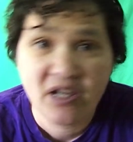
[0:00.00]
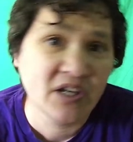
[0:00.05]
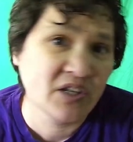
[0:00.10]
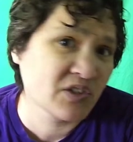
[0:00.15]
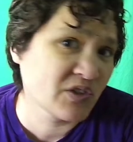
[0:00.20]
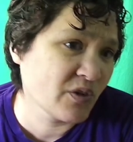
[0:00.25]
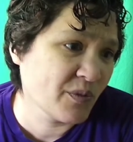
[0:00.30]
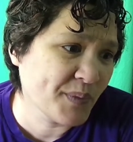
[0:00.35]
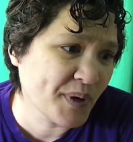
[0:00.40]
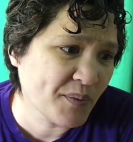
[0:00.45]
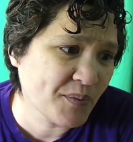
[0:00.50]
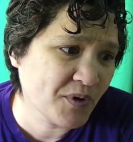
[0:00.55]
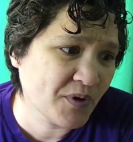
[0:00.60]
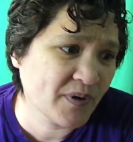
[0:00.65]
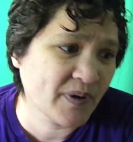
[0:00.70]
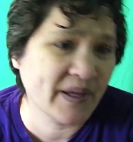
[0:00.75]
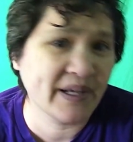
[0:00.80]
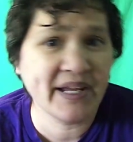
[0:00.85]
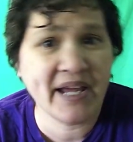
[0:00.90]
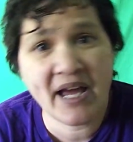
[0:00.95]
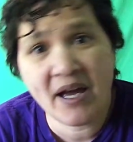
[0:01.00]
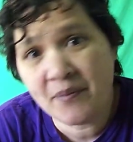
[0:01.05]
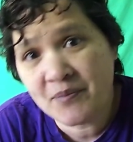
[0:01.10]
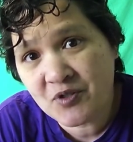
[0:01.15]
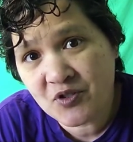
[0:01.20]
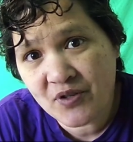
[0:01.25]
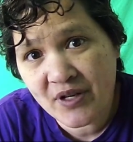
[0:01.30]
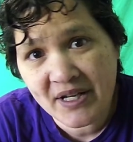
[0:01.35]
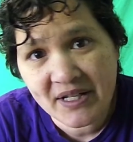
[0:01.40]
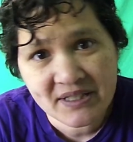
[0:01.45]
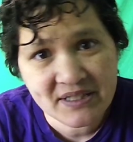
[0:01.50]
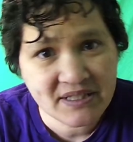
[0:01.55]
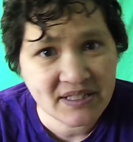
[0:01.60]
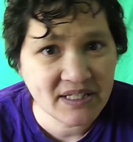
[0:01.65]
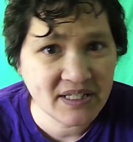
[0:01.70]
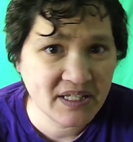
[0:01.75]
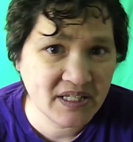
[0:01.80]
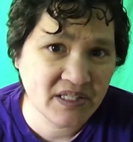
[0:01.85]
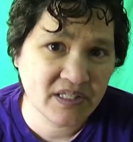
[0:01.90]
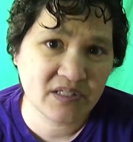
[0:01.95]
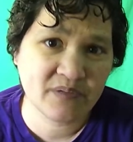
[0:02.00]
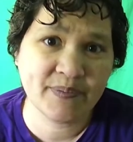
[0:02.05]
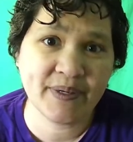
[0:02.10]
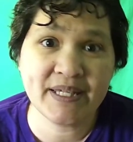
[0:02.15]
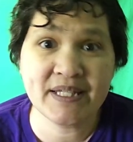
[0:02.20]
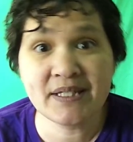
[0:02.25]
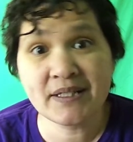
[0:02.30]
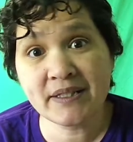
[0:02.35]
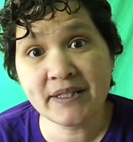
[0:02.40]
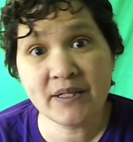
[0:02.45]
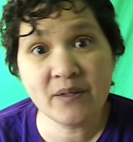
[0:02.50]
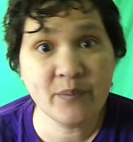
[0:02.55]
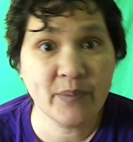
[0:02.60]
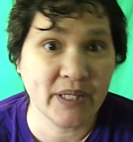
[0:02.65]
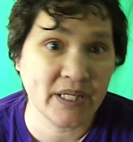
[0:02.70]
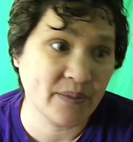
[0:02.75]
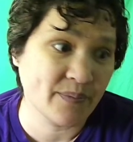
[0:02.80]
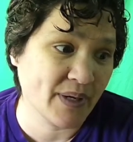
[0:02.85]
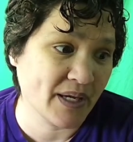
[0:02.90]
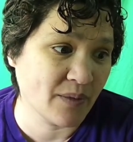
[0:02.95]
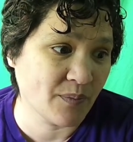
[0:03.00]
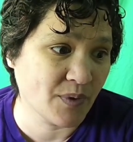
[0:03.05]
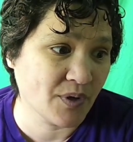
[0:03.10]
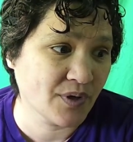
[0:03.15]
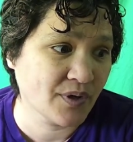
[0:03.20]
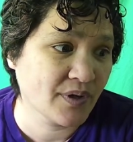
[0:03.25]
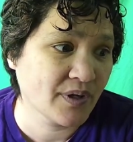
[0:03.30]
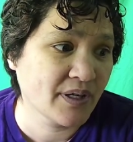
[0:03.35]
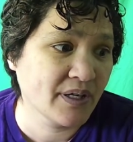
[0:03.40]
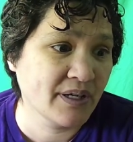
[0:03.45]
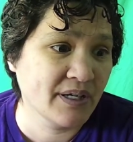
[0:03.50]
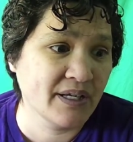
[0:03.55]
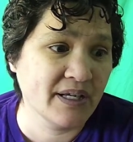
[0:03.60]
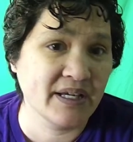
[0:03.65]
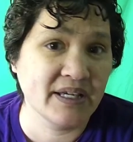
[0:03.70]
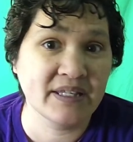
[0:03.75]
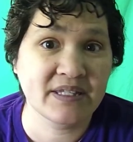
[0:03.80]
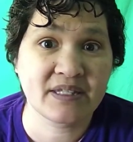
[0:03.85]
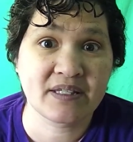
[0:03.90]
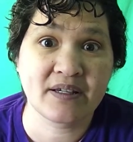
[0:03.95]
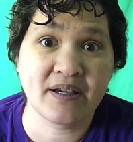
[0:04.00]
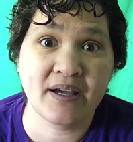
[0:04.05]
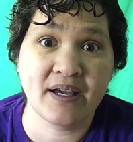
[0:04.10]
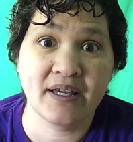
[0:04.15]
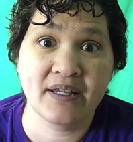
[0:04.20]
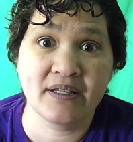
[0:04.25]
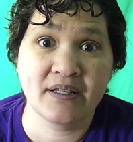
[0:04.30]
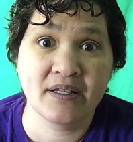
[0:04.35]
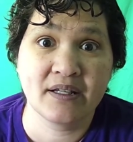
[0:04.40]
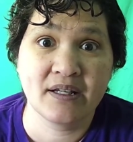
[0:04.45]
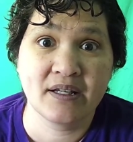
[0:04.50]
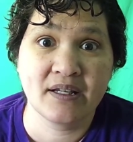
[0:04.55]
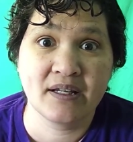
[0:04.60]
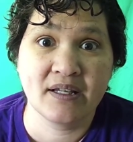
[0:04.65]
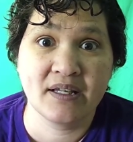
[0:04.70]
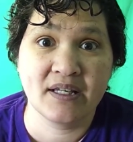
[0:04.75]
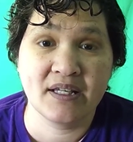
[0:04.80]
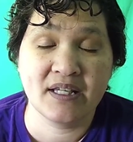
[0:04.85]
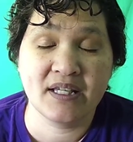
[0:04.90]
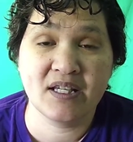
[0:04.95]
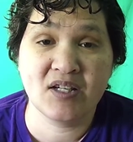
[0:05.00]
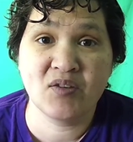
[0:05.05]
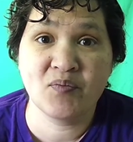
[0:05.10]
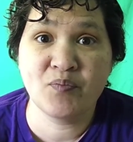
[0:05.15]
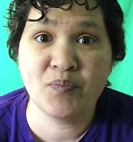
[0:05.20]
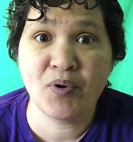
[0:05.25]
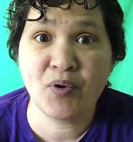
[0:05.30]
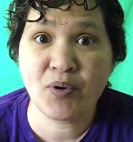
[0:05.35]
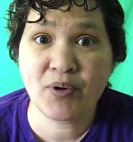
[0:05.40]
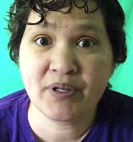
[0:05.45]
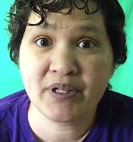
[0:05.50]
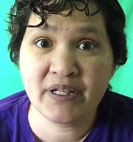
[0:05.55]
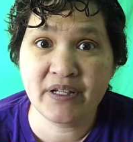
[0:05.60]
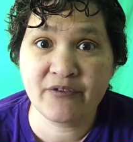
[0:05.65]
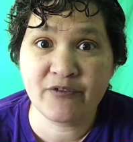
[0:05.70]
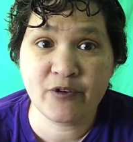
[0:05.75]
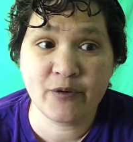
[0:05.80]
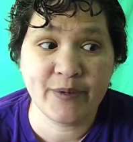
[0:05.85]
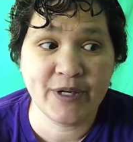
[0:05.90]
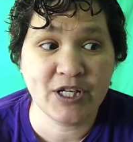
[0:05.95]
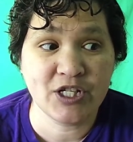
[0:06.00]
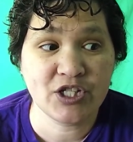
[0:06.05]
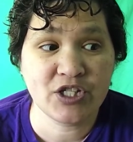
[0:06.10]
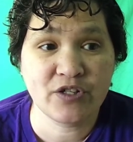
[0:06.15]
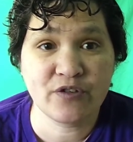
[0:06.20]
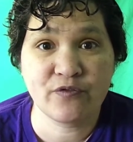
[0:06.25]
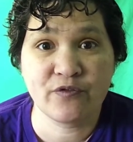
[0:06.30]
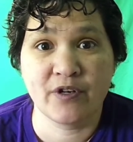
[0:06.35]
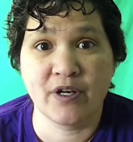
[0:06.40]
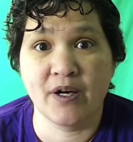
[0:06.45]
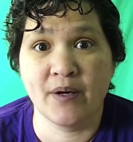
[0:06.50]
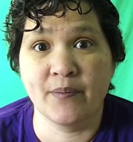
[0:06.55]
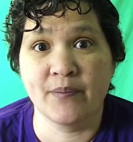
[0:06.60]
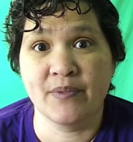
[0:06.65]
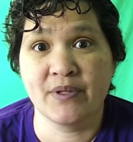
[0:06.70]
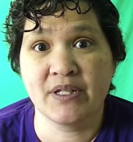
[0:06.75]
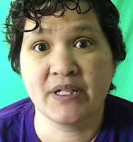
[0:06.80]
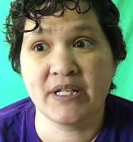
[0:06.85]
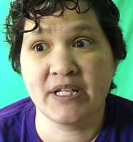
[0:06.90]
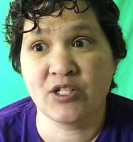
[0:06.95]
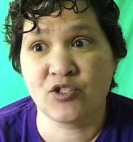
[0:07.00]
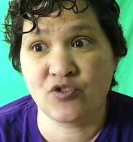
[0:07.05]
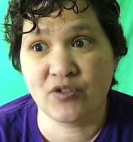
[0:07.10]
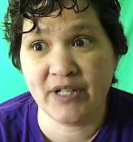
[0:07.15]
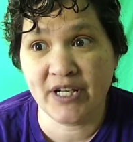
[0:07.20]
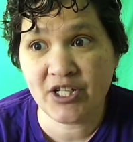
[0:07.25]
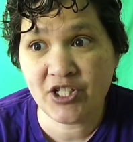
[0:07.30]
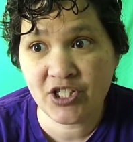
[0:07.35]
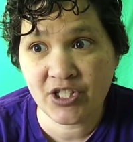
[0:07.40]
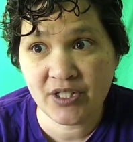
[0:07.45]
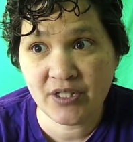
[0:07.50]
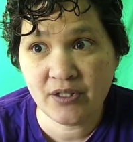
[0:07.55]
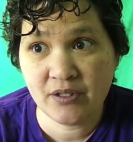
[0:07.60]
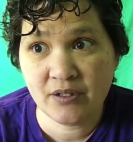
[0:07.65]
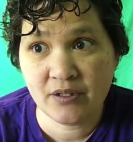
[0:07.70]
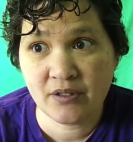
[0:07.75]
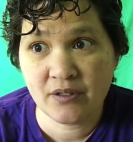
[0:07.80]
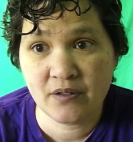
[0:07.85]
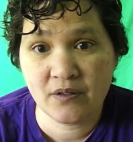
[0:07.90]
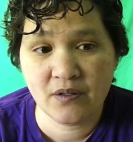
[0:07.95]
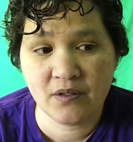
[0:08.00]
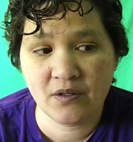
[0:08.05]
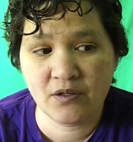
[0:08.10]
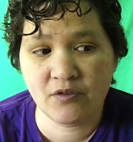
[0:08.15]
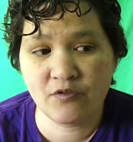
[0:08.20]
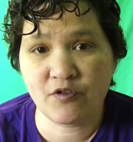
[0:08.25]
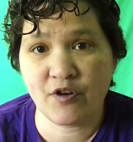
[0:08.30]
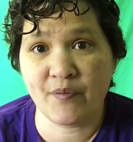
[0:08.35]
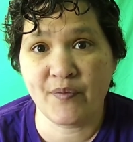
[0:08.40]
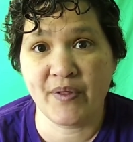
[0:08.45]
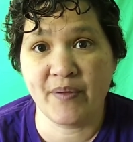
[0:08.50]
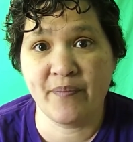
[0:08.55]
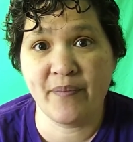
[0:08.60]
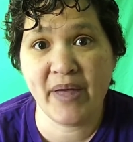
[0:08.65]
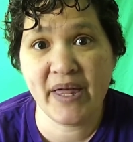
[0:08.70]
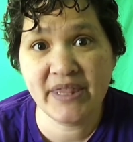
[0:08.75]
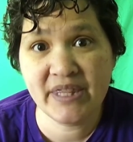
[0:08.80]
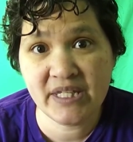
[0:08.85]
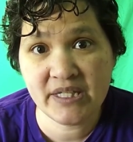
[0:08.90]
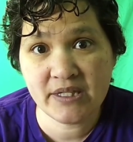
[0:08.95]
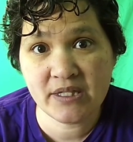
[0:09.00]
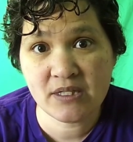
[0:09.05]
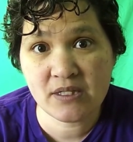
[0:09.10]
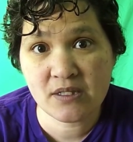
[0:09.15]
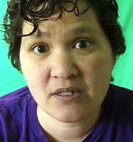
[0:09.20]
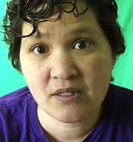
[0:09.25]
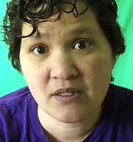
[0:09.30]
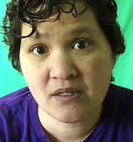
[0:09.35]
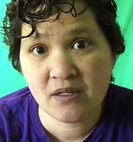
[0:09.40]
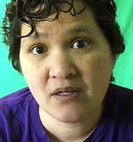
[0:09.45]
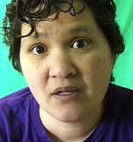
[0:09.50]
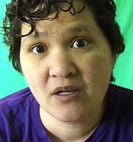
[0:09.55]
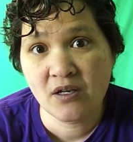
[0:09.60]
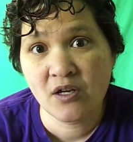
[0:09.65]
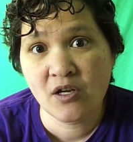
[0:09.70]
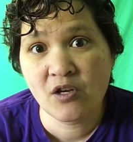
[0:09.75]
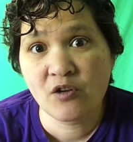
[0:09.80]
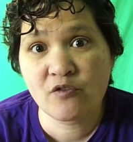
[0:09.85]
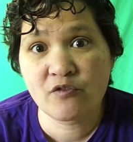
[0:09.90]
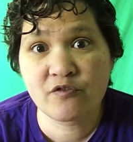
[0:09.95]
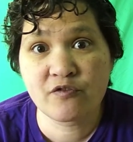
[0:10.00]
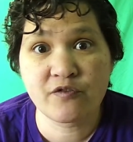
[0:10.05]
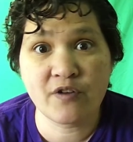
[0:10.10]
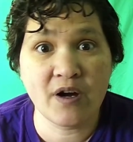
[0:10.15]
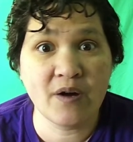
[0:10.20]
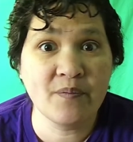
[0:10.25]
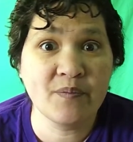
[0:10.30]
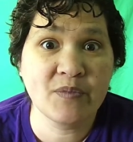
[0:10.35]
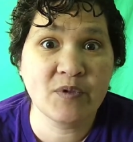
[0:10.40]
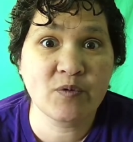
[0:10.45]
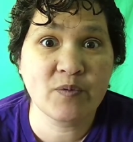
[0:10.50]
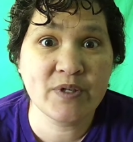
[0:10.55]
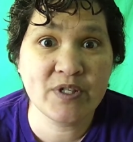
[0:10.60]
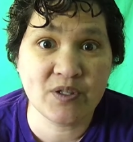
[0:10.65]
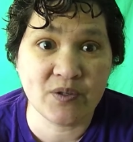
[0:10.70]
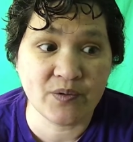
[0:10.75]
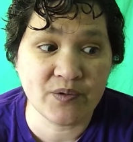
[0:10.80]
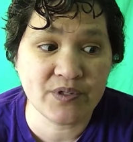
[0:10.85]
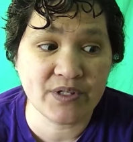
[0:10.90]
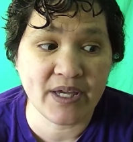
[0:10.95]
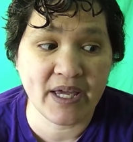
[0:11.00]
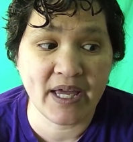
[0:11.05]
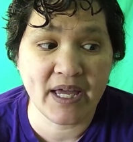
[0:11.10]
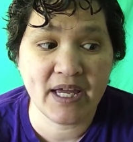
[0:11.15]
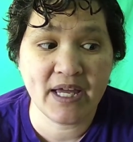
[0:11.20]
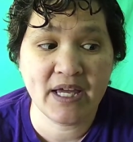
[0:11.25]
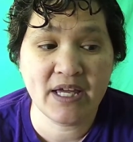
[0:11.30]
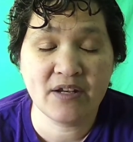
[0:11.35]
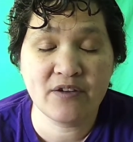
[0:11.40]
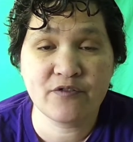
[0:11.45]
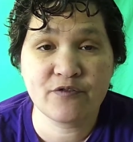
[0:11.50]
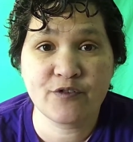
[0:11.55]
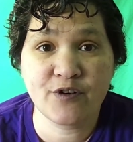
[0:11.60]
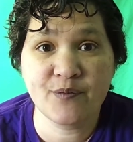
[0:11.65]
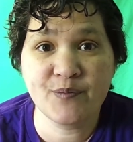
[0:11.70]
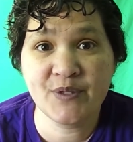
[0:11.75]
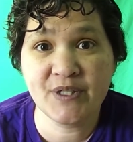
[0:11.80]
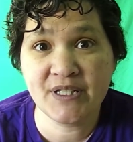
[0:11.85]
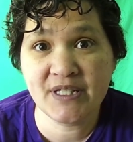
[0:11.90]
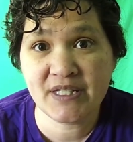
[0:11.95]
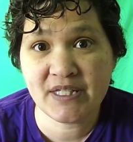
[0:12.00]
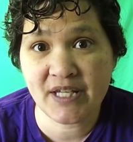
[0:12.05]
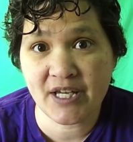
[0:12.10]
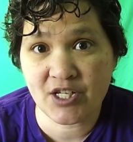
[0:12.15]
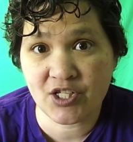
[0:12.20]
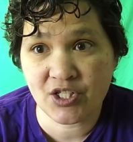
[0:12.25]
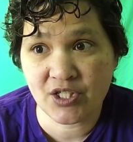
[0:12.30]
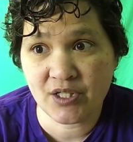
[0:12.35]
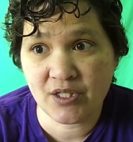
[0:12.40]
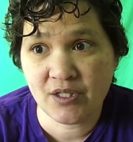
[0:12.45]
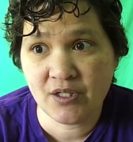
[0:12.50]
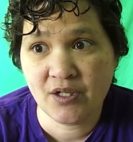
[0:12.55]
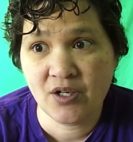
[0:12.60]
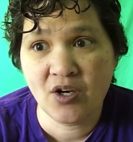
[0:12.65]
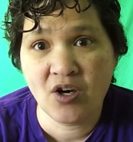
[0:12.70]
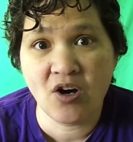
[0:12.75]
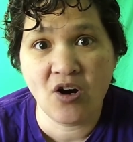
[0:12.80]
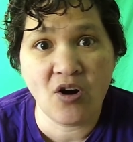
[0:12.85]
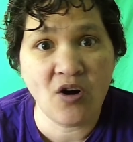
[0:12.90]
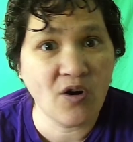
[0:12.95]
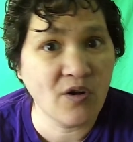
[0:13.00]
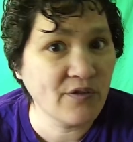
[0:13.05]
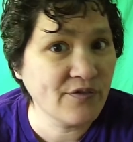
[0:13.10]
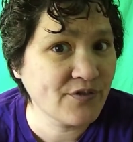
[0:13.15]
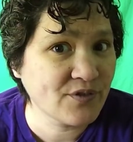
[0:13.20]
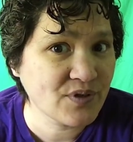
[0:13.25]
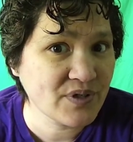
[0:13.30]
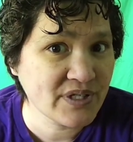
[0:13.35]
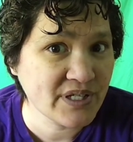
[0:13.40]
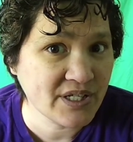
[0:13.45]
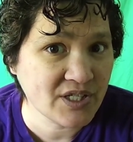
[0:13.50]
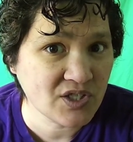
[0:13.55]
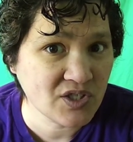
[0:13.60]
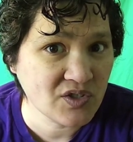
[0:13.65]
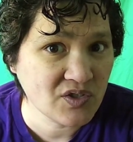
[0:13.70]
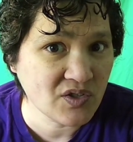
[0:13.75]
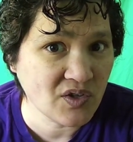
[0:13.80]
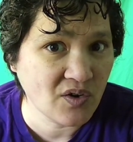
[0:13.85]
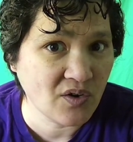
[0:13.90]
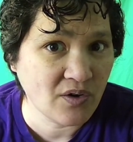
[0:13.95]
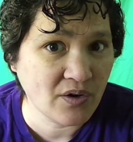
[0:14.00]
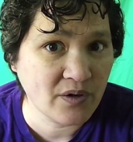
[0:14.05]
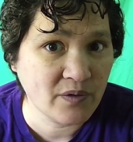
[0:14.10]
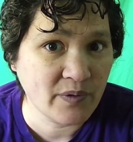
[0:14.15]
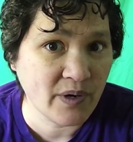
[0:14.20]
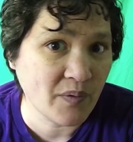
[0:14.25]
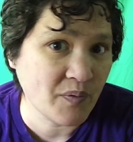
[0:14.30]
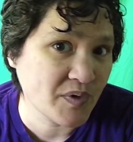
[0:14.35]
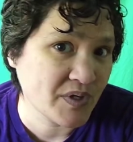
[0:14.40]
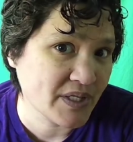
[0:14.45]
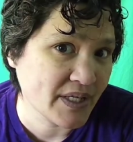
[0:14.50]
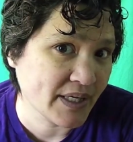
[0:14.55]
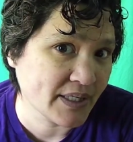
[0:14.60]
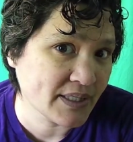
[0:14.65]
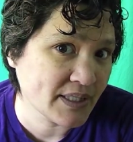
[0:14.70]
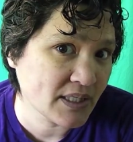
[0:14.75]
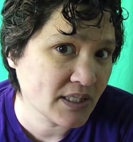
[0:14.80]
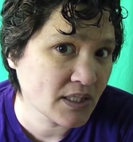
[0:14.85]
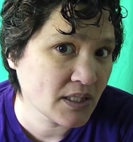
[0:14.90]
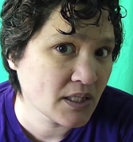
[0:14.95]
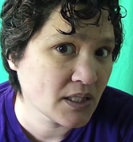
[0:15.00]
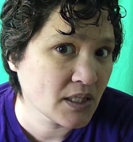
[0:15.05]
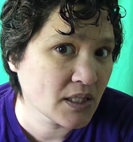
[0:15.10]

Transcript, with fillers: So remember, an abstract is basically a mini paper. It's got important information from the introduction, from the methods, from the results, and from the discussion. All four sections are represented.